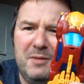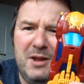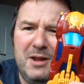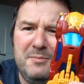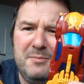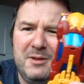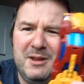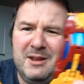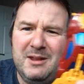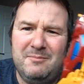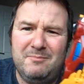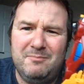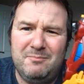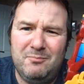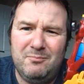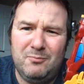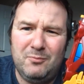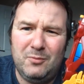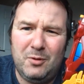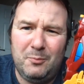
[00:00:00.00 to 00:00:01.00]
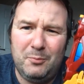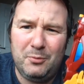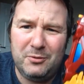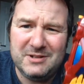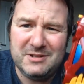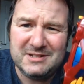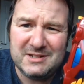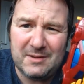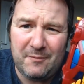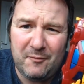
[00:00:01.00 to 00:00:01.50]
maybe
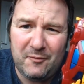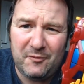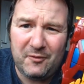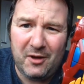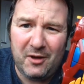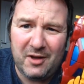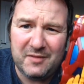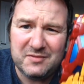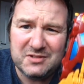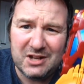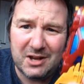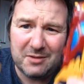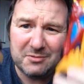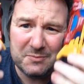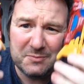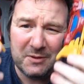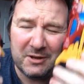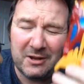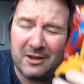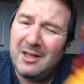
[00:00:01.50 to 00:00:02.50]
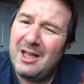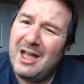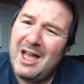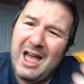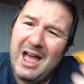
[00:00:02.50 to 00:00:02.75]
1.75 times bigger.